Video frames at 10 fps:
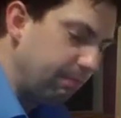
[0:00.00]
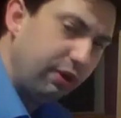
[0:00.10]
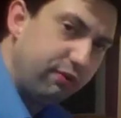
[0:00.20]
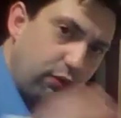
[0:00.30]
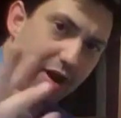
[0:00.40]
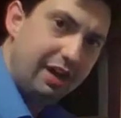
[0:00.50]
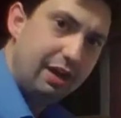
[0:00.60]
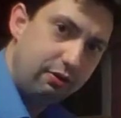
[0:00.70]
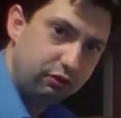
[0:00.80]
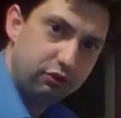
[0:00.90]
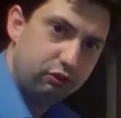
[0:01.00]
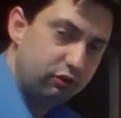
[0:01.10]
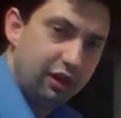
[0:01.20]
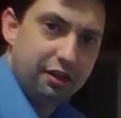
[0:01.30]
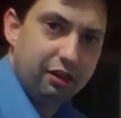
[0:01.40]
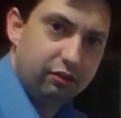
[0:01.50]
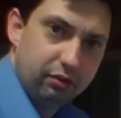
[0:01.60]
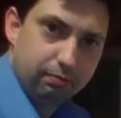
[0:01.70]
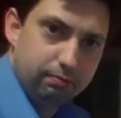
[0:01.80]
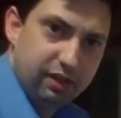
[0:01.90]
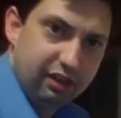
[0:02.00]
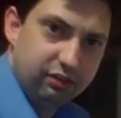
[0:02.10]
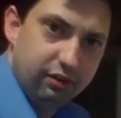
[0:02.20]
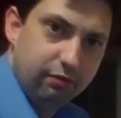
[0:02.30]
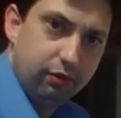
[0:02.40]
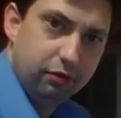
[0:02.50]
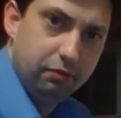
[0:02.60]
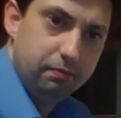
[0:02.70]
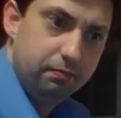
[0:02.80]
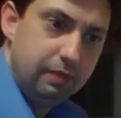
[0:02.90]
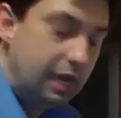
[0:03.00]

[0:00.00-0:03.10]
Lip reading: But for right now, just understand that's the difference.